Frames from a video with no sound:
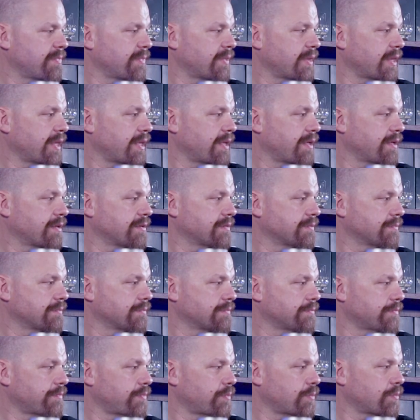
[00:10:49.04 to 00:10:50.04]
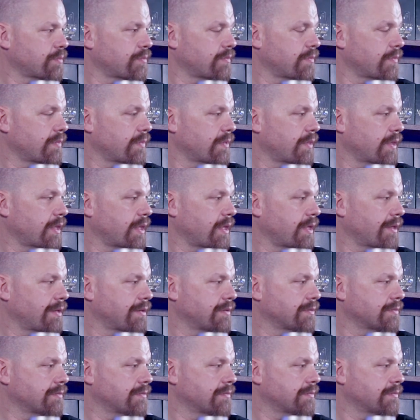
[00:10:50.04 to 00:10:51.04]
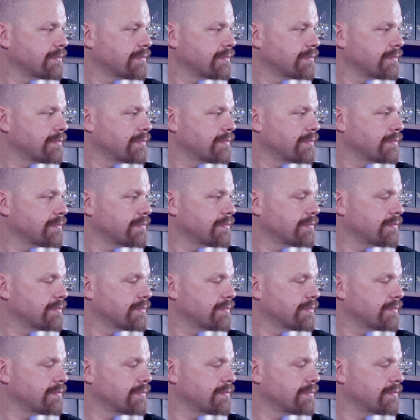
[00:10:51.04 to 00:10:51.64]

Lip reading: (not speaking)